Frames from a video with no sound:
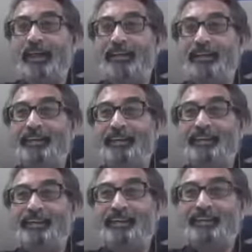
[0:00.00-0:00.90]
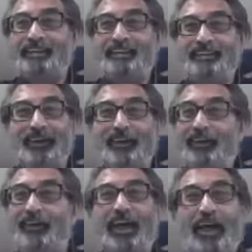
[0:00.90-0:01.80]
and
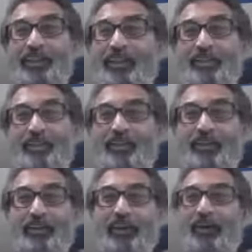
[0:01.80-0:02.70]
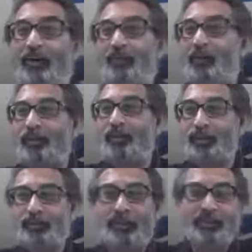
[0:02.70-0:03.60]
you're headed into the real hot water, if
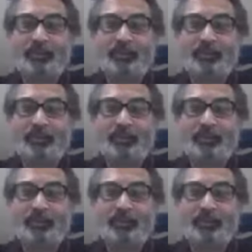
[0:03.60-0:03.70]
you ask me.